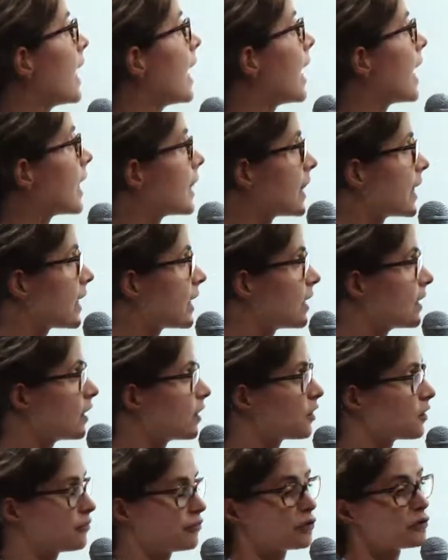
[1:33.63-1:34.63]
And
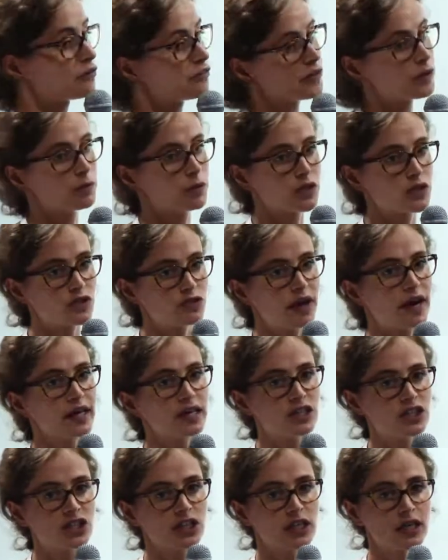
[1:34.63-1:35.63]
then the fulfillment
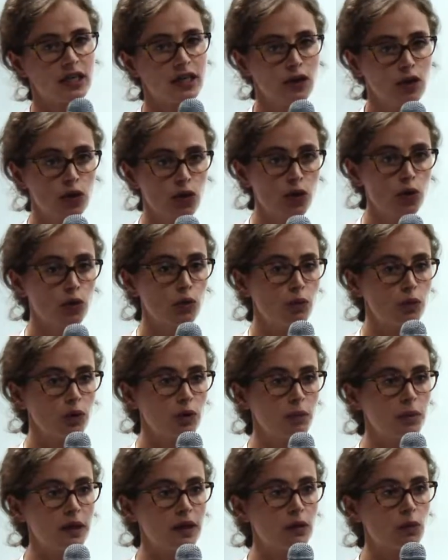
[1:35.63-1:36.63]
strategy. Who
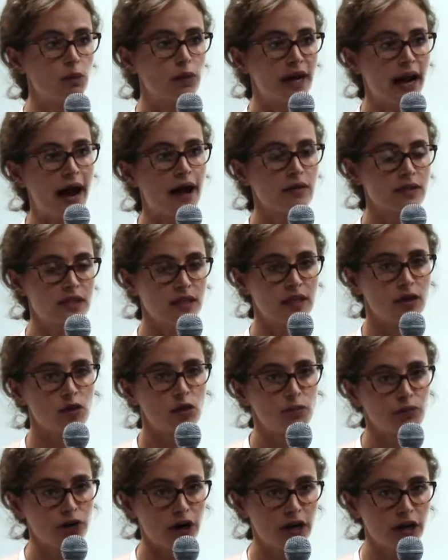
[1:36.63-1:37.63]
will be warehousing
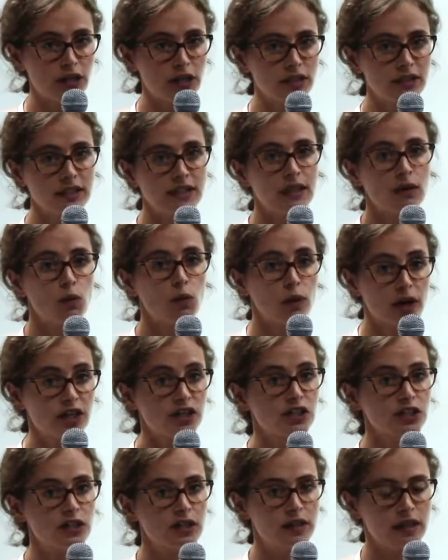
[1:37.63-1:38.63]
your product? Where
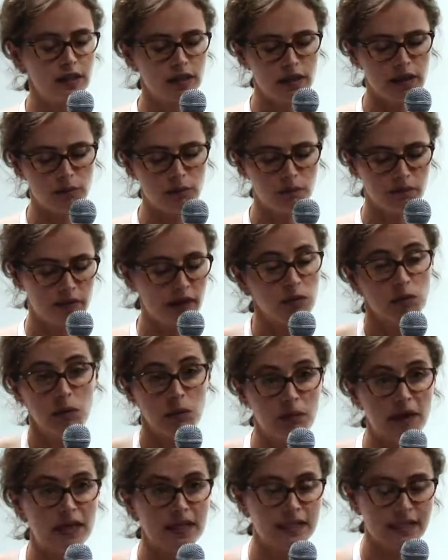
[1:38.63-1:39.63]
should they be
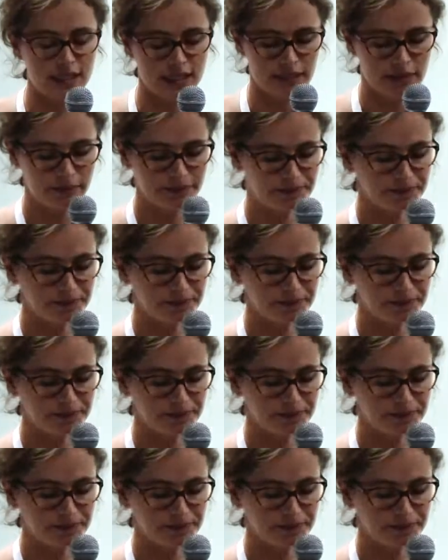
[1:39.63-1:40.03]
based?